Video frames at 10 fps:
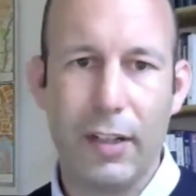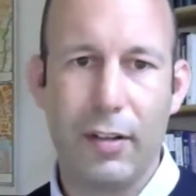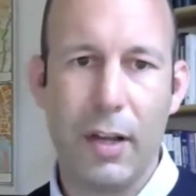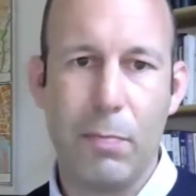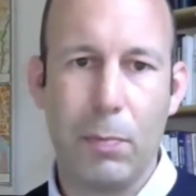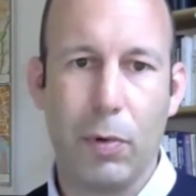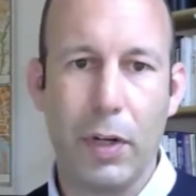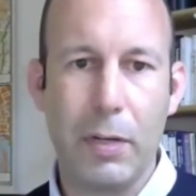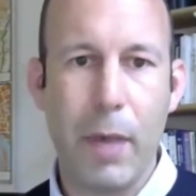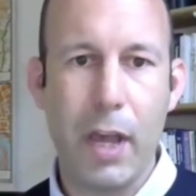let's say, people
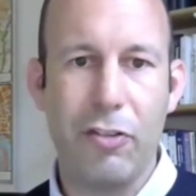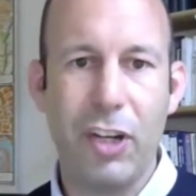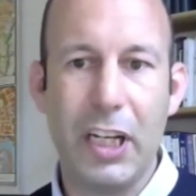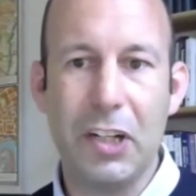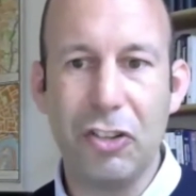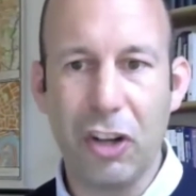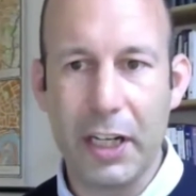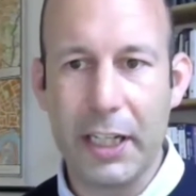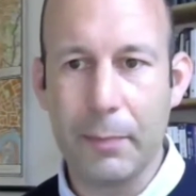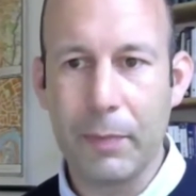in Beijing in
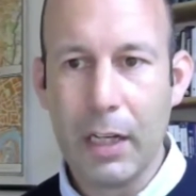China.